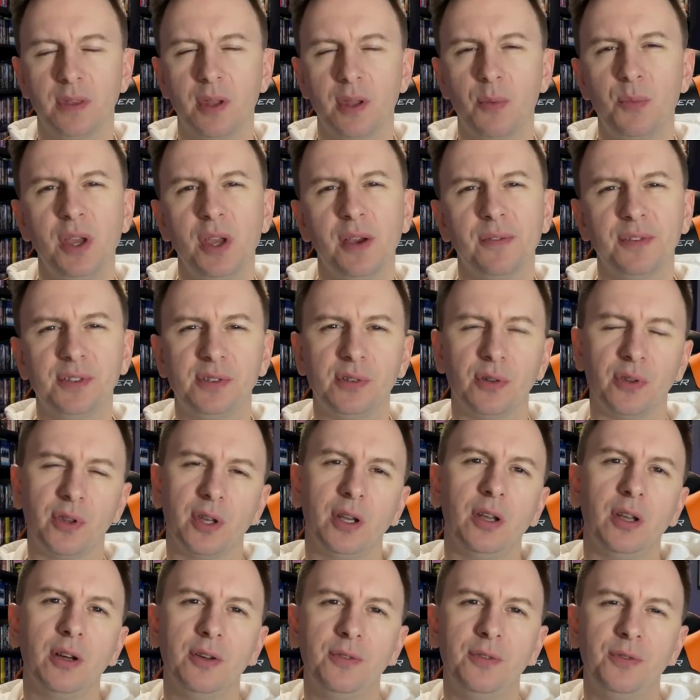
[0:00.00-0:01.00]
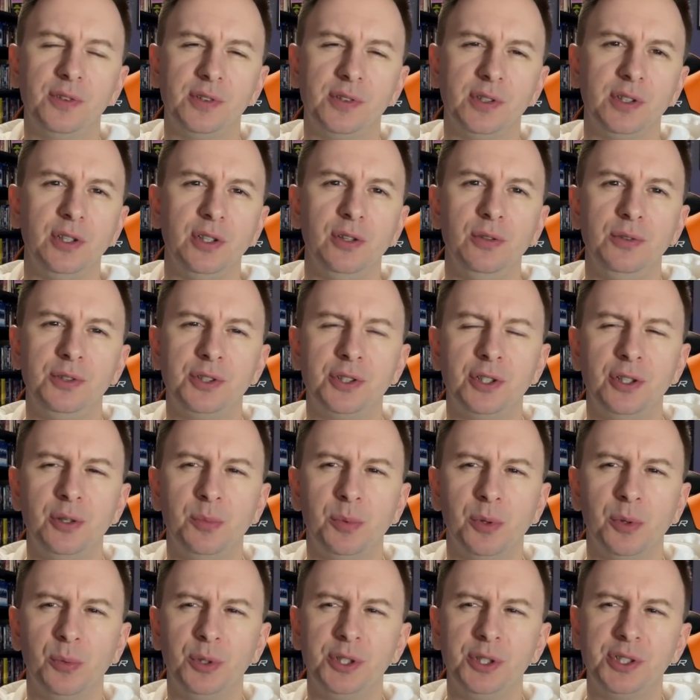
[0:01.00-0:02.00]
Then we have his other life as a
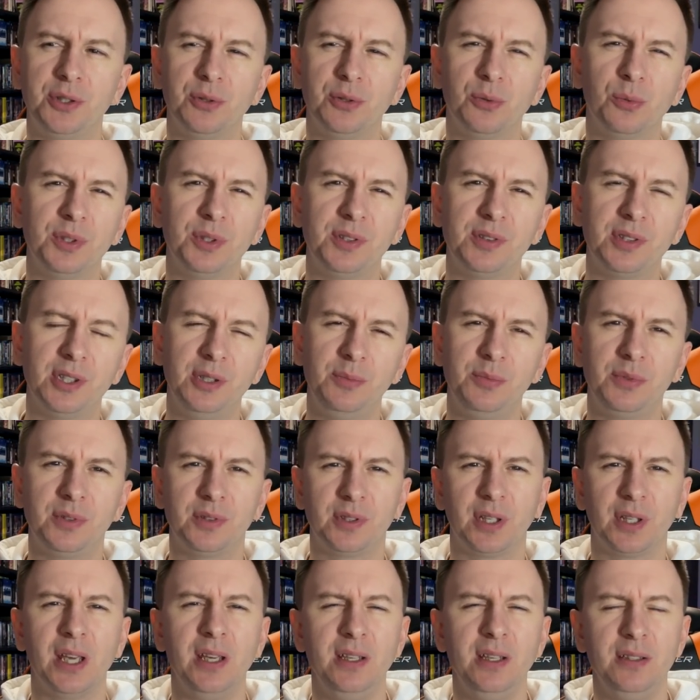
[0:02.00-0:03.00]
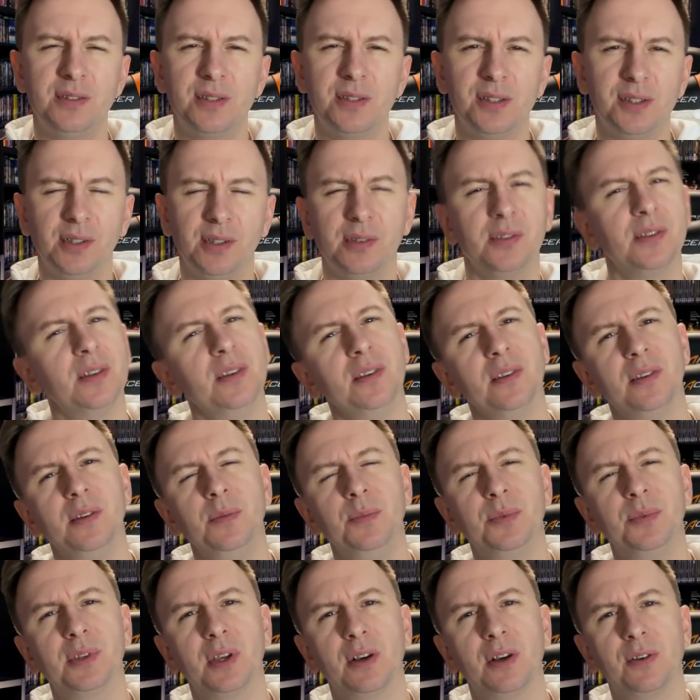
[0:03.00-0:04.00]
YouTuber, which he always seems keen to distance
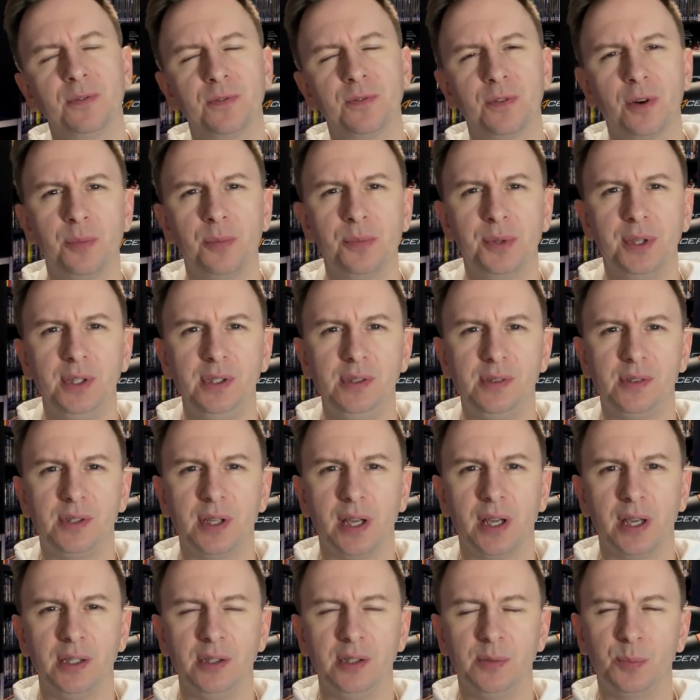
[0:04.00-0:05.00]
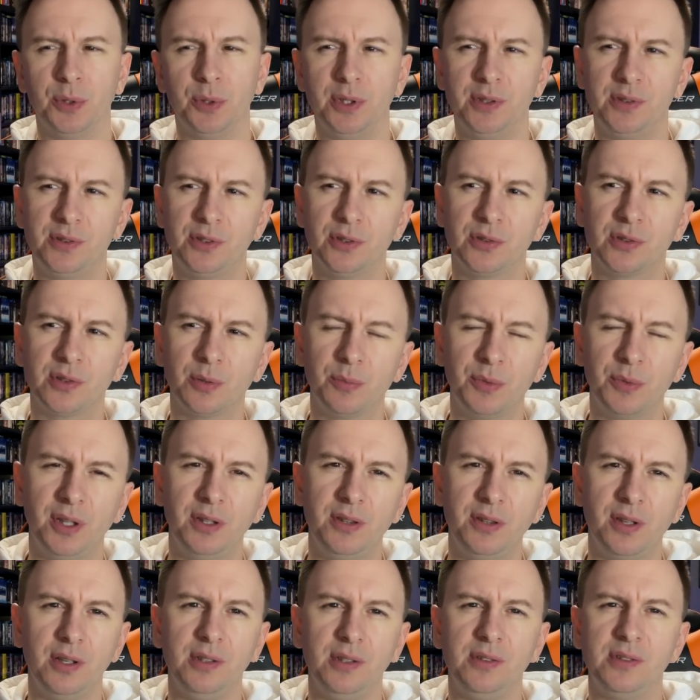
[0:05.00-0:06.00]
himself from these days, but it's just
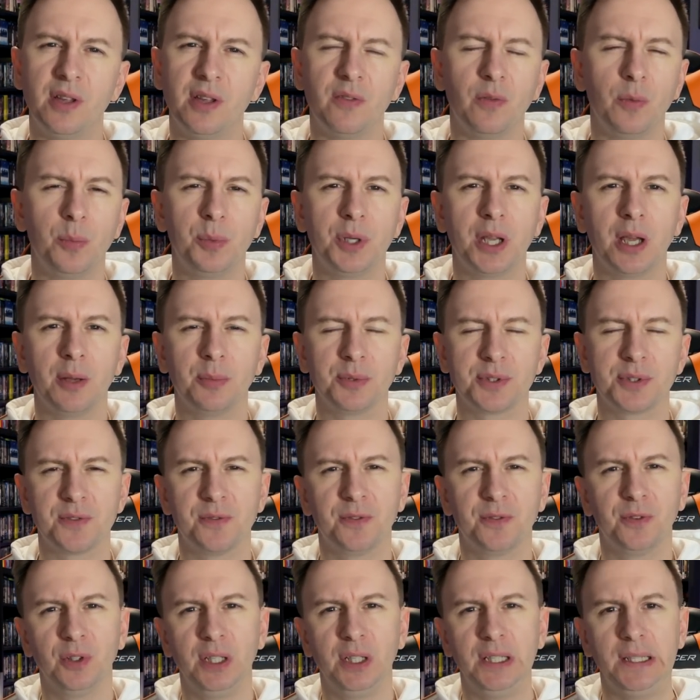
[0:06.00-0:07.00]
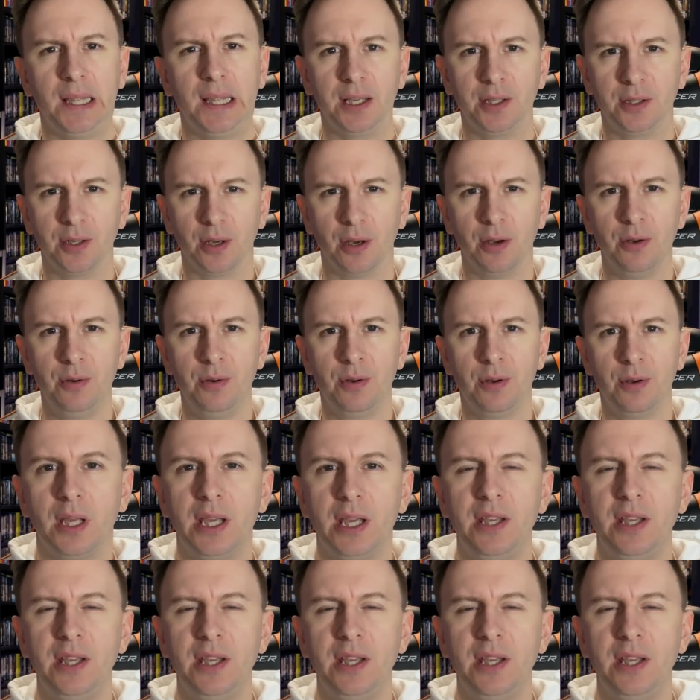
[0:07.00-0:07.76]
something that he's never been able to fully let go.